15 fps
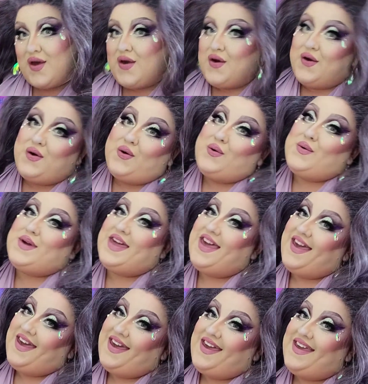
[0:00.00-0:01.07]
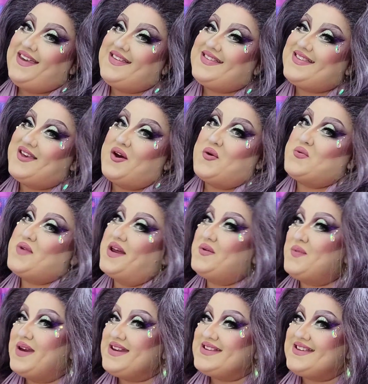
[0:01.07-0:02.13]
Okay, so
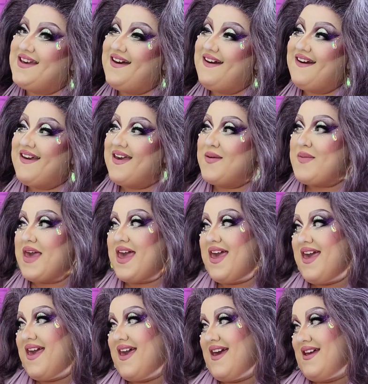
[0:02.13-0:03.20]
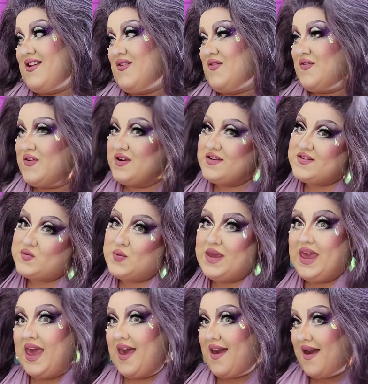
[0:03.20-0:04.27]
runway time, and first we
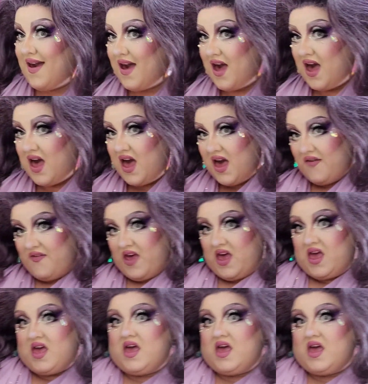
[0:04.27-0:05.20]
have